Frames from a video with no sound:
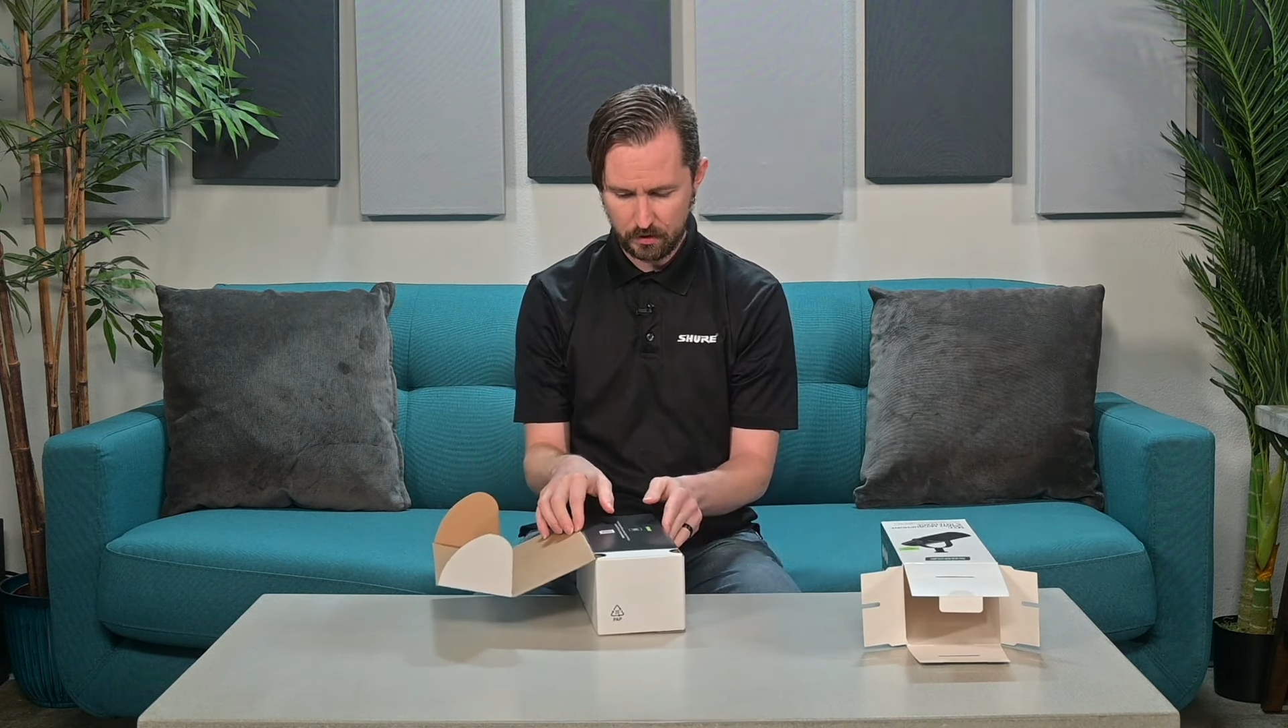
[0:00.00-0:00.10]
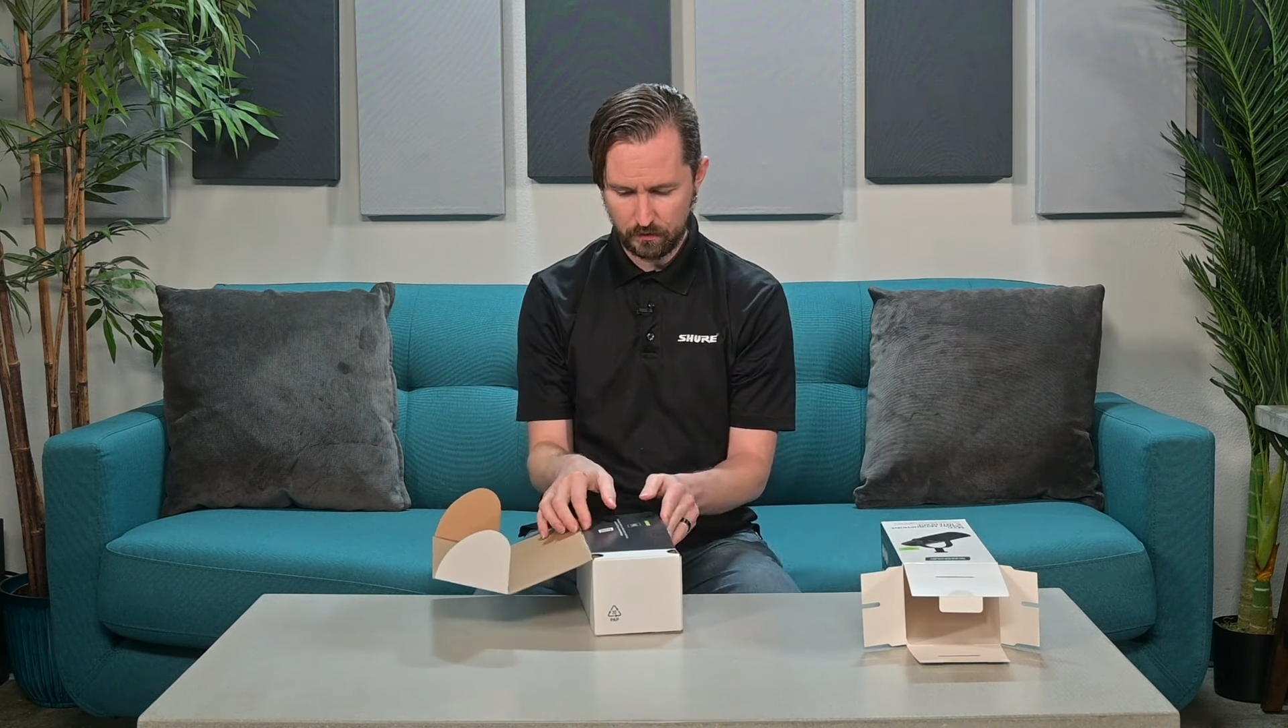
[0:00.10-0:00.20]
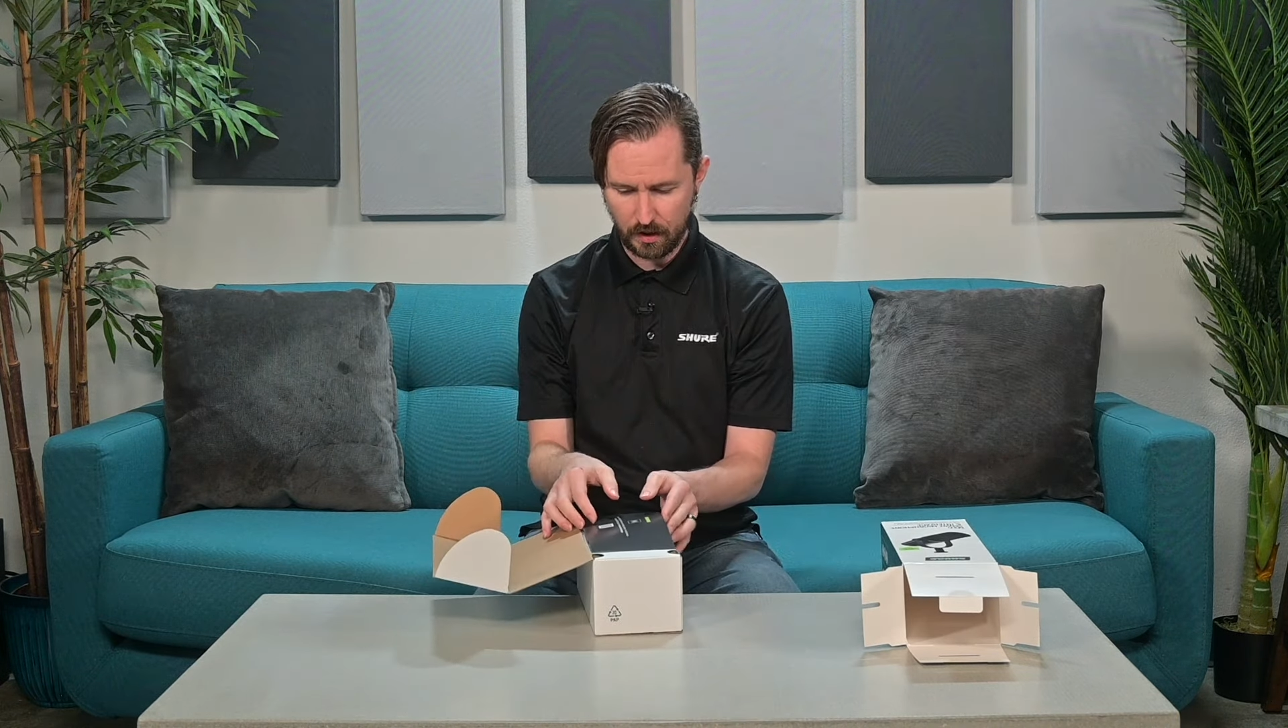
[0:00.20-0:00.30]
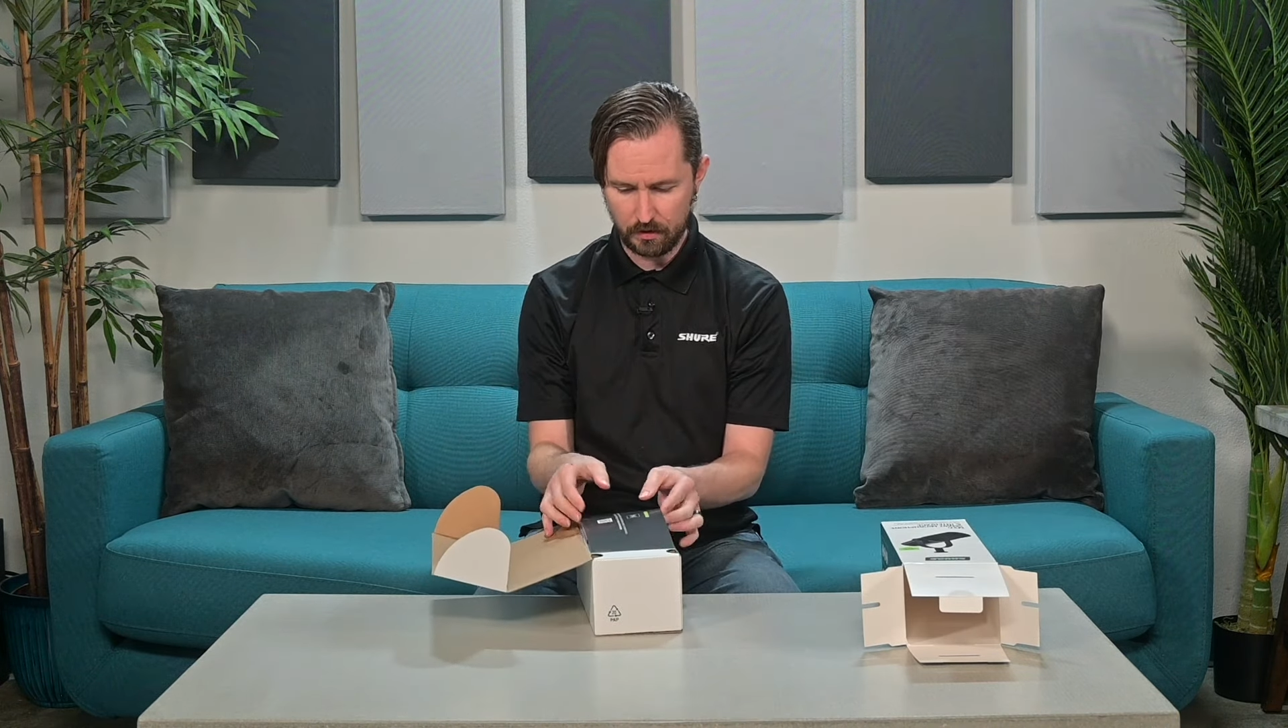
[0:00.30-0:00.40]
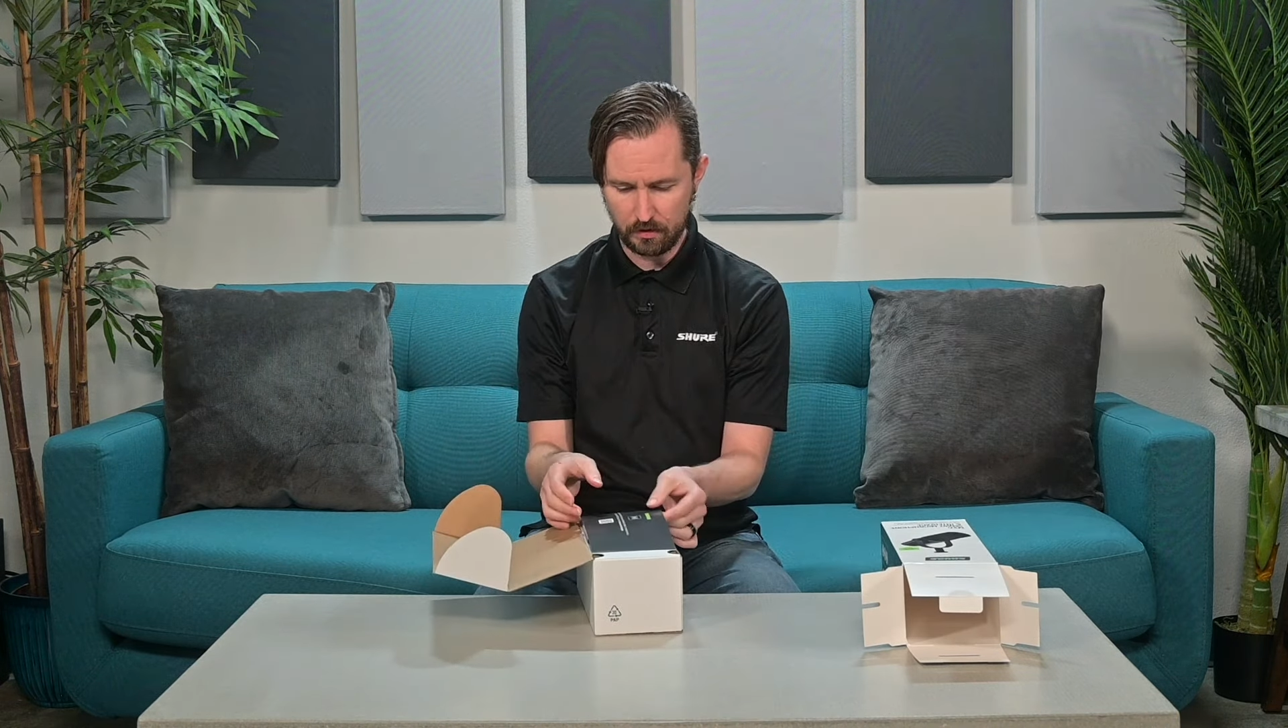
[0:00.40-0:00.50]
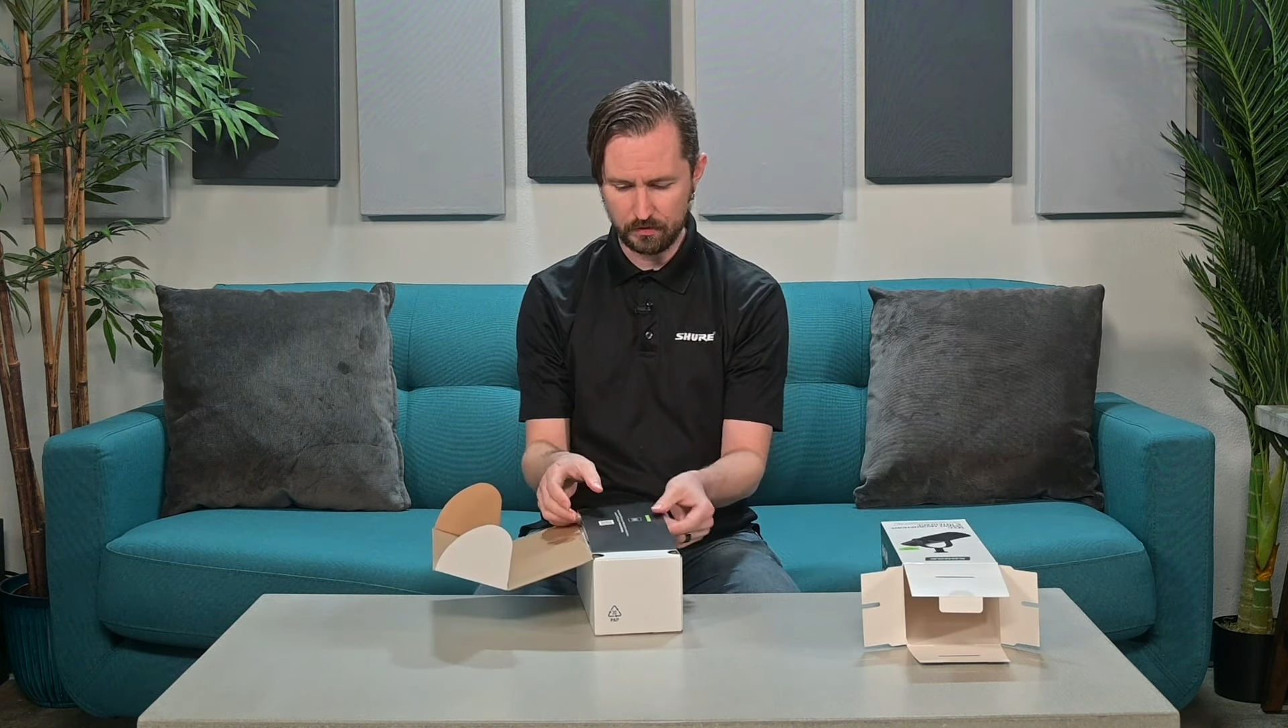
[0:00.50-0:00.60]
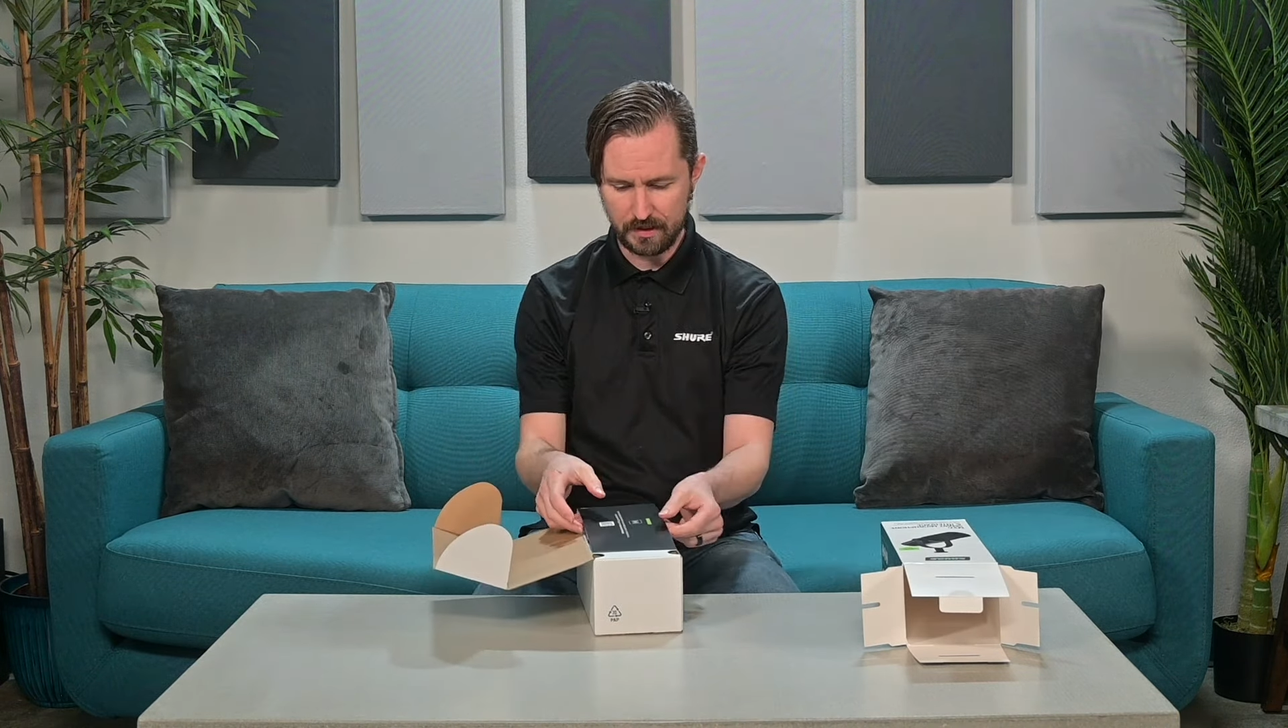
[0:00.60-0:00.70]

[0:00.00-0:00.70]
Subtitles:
you've got a little